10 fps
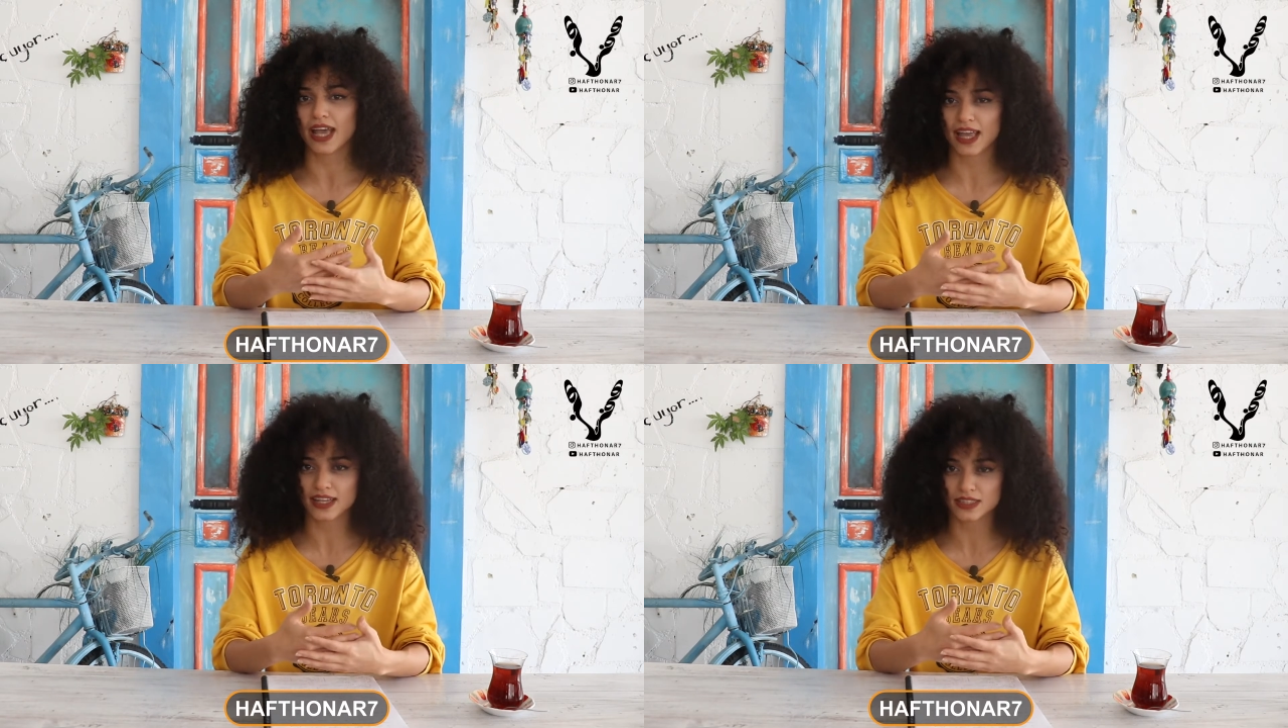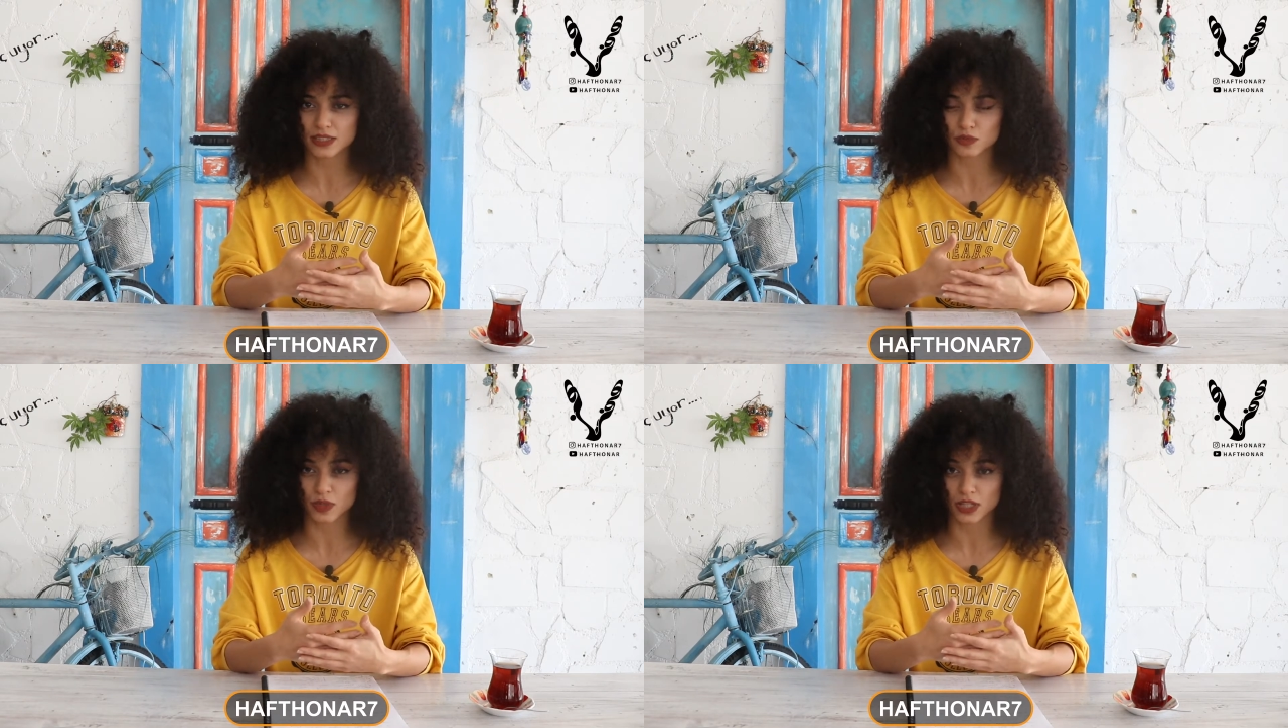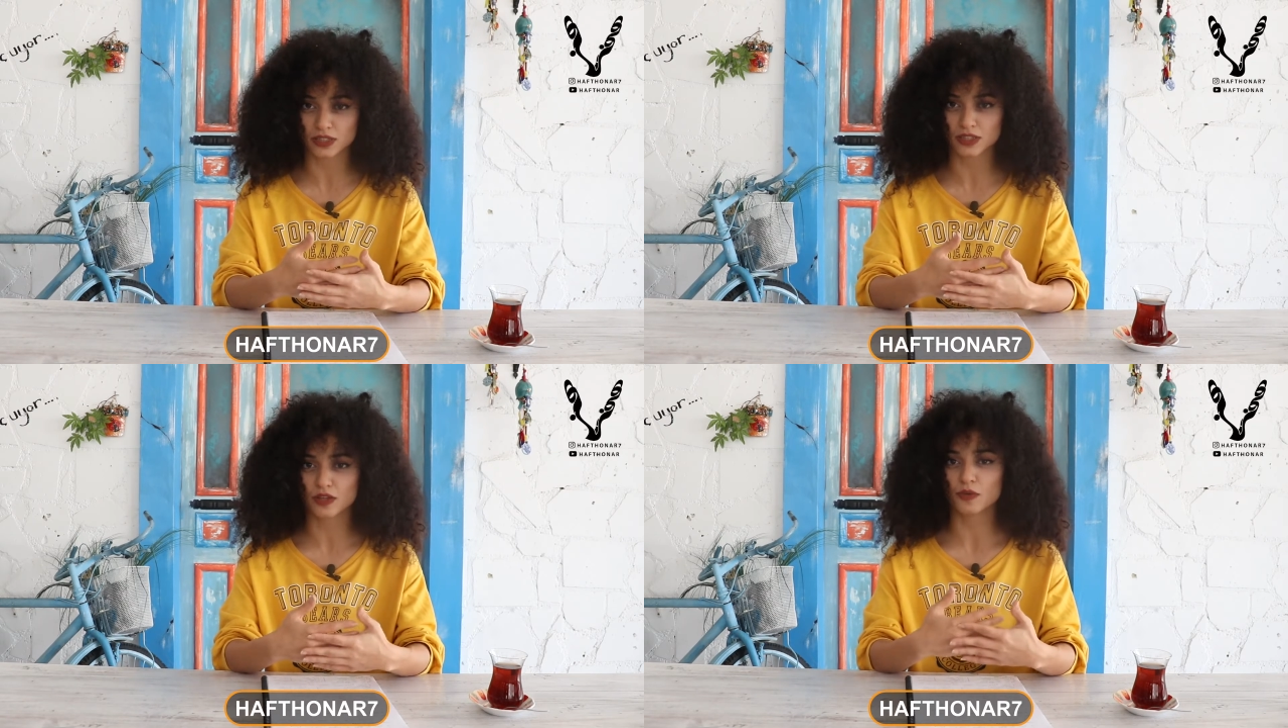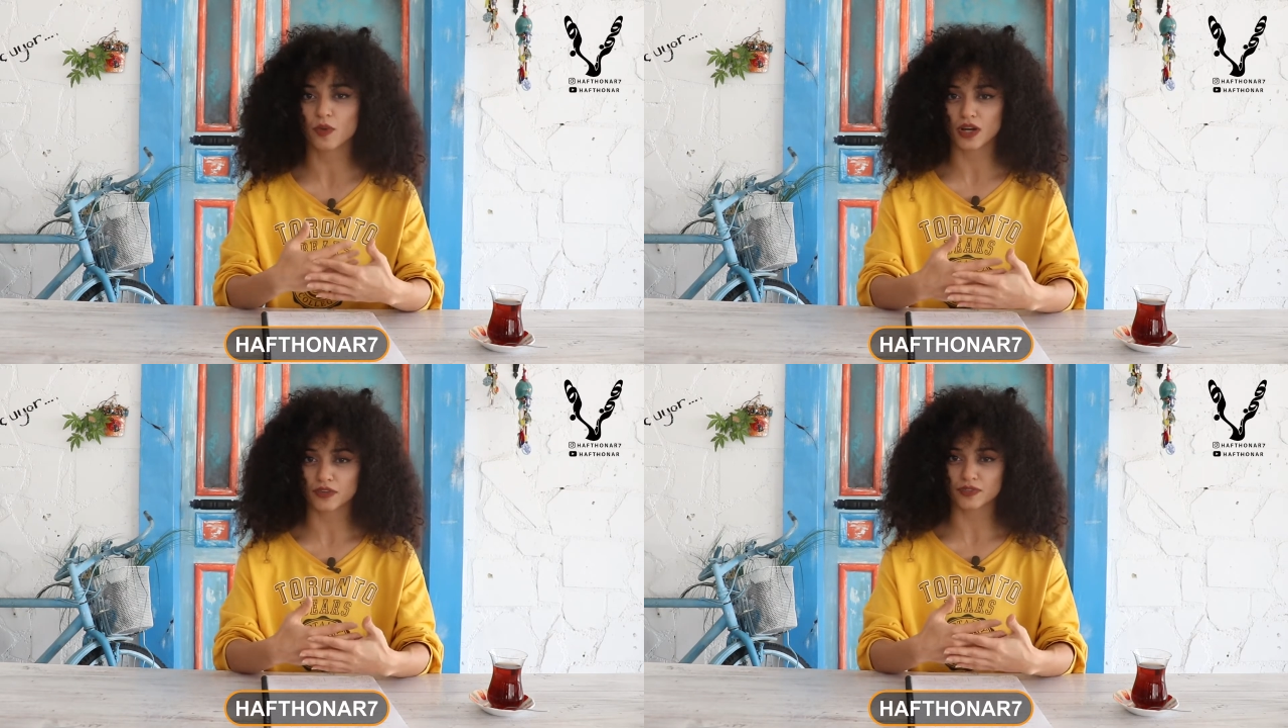ends with
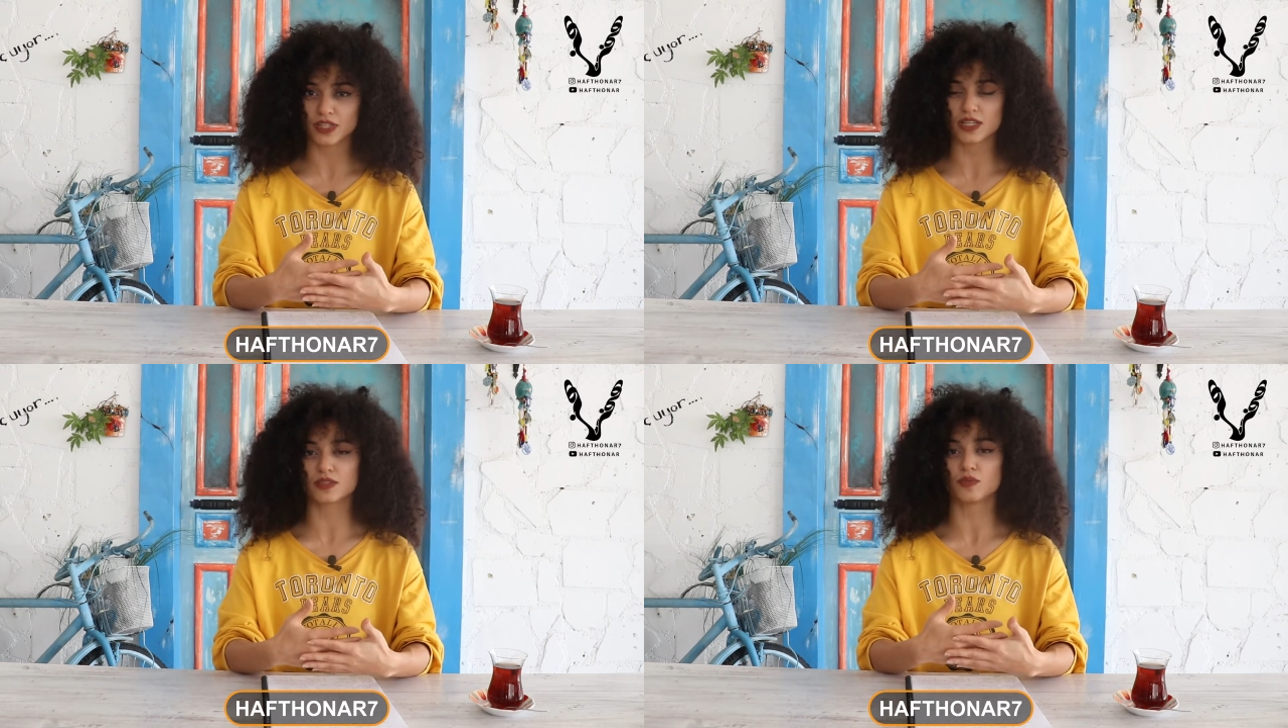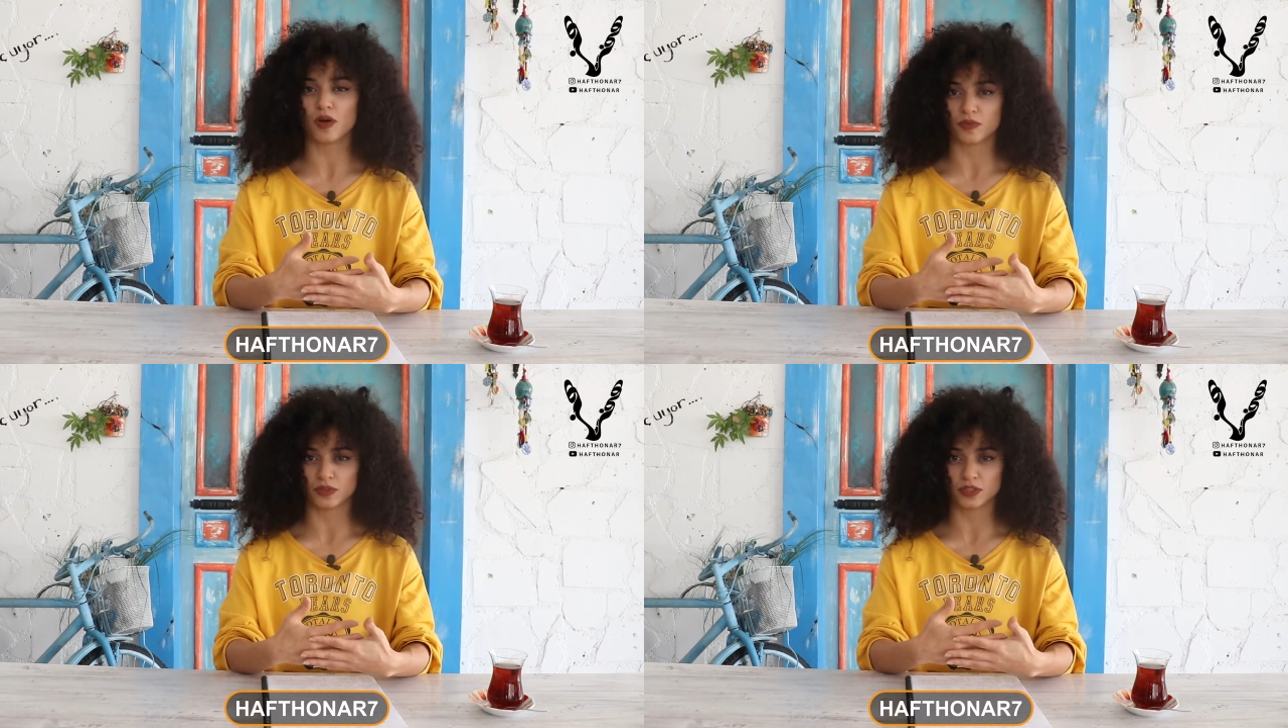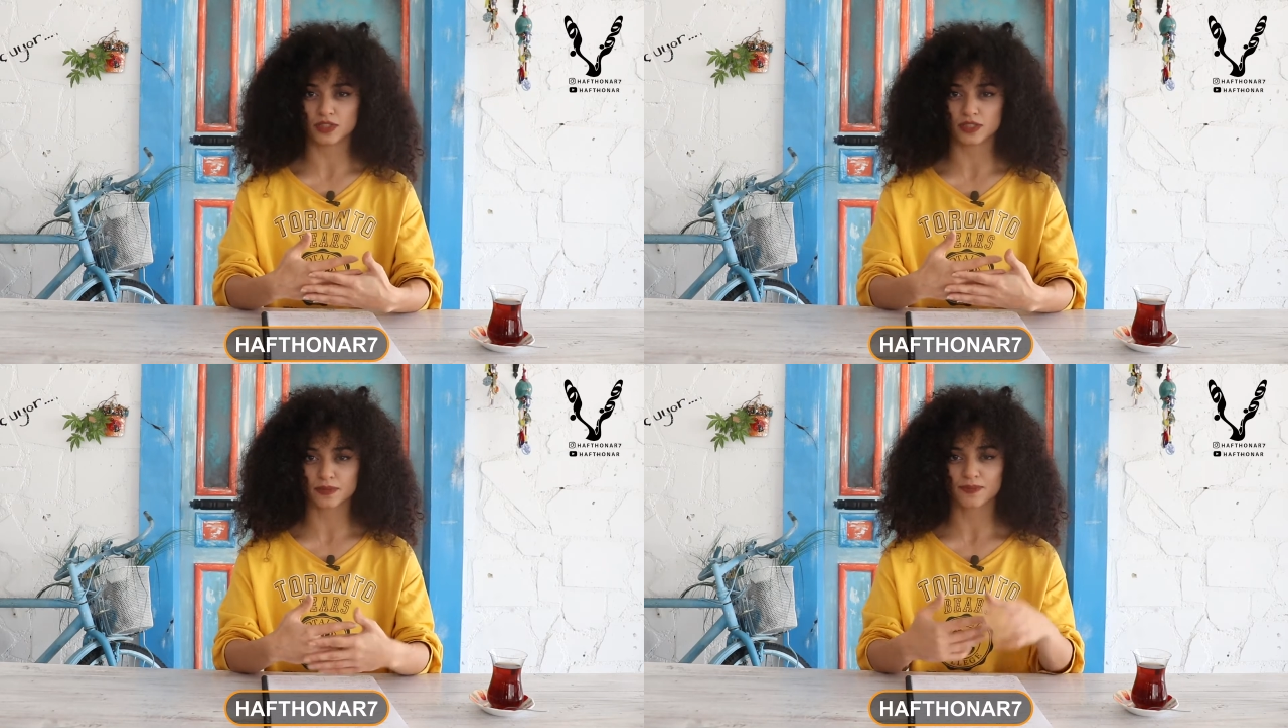one of these vowels,